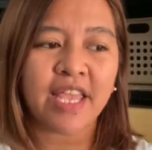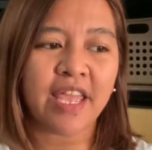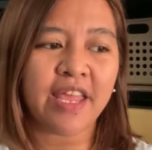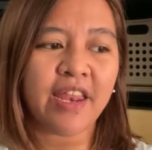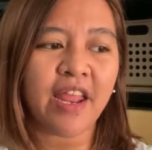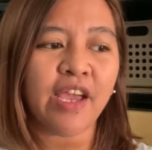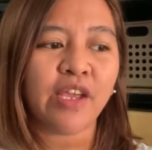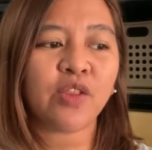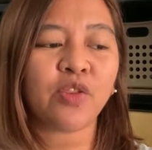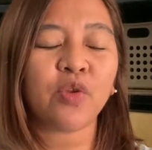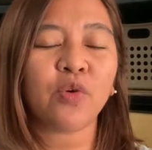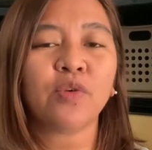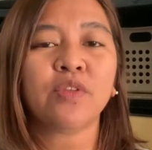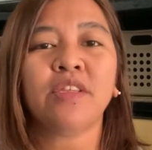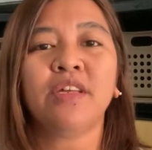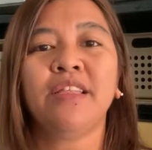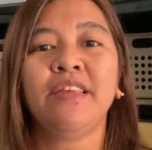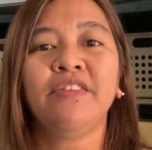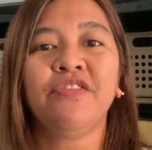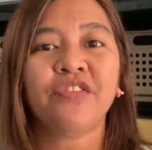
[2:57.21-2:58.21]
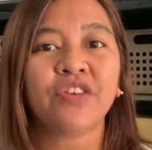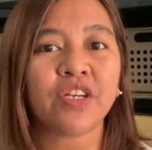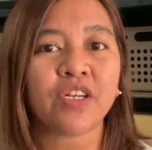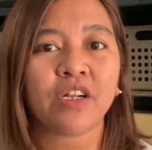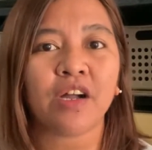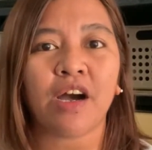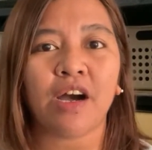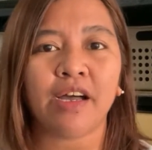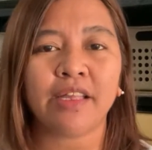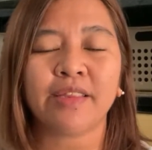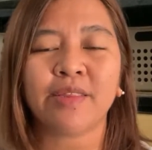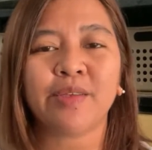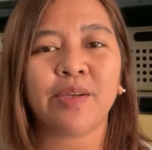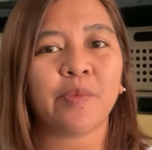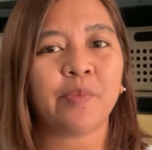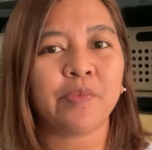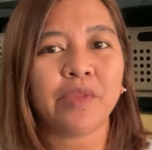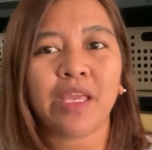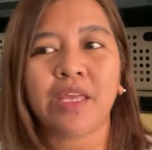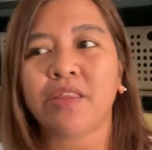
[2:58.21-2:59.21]
and I totally forgot to
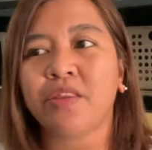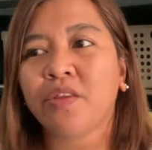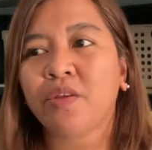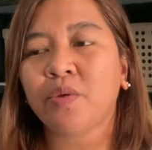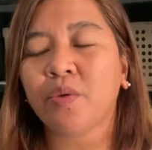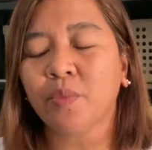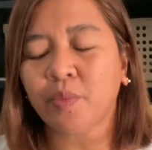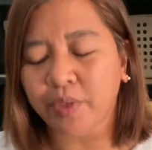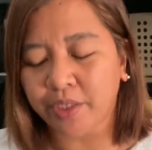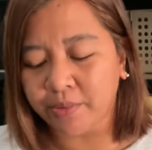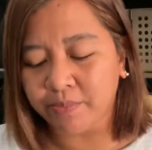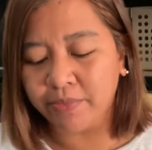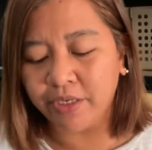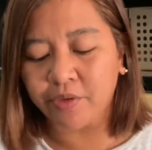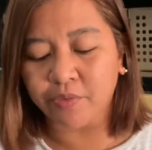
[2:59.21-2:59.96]
update you with my